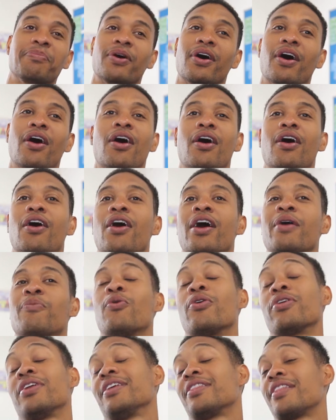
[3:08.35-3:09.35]
but I, I
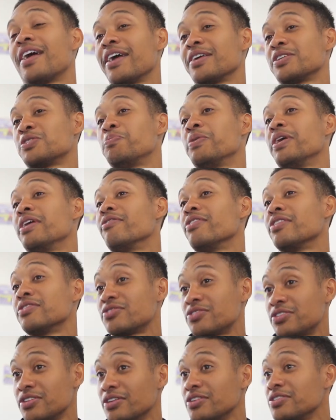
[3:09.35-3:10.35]
wanted that
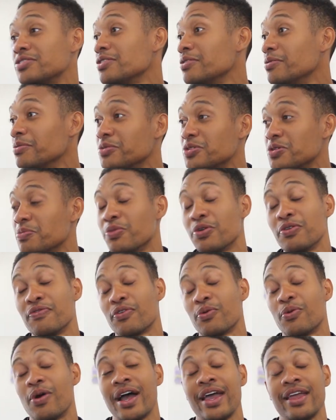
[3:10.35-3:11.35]
experience to, to, to
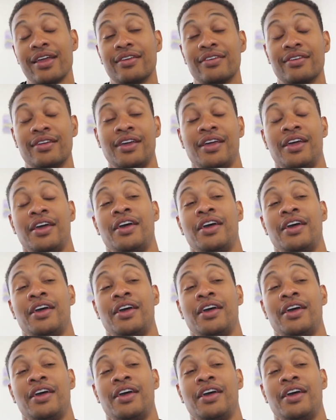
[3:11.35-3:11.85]
move away and